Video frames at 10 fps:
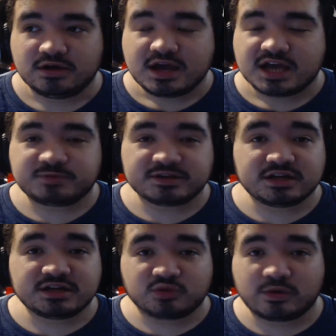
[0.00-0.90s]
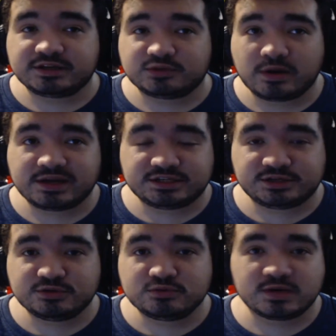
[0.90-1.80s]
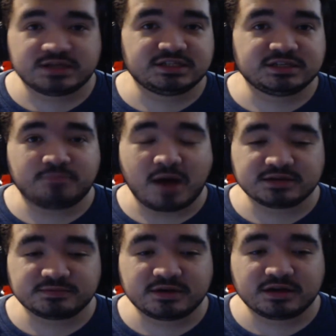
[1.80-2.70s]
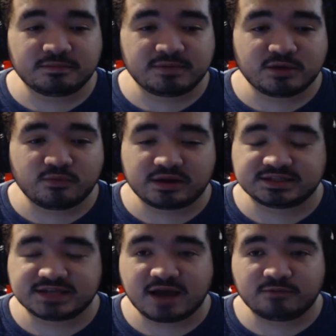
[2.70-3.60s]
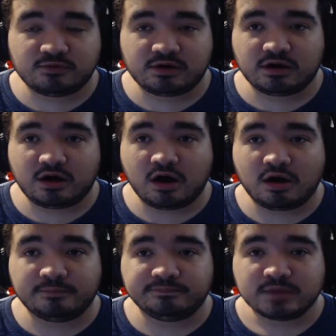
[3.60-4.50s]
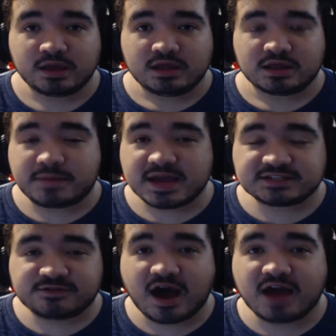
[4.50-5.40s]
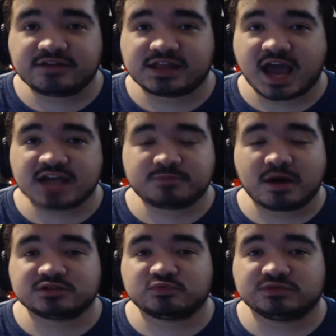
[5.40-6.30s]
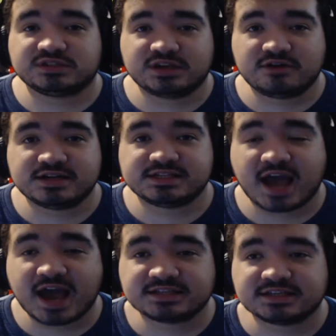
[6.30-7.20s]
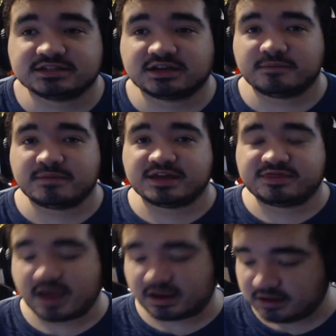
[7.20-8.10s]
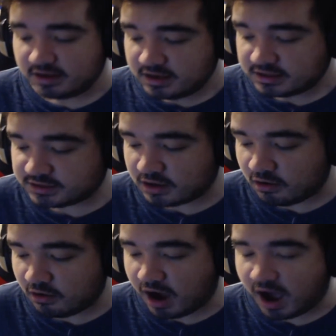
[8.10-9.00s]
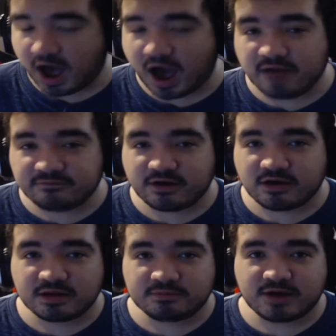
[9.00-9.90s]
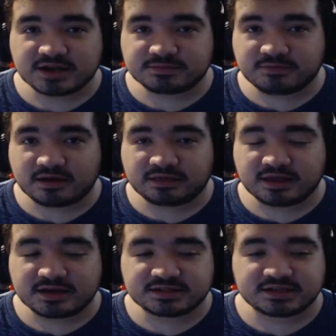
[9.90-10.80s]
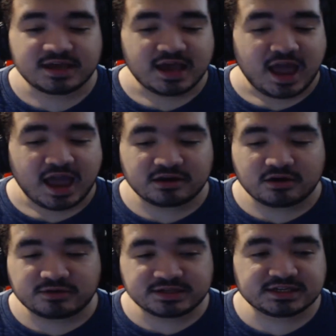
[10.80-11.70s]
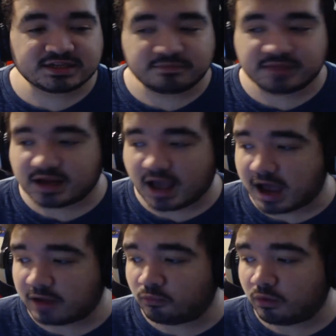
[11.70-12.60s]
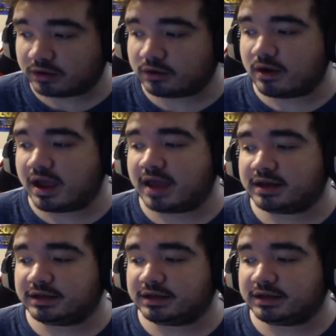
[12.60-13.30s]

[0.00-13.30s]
Especially in 2022, which this is possibly going to be where the time where the PS5 and the Xbox Series X is going to be a thing. So I'm very impressed about this. You know, this is something I want to go ahead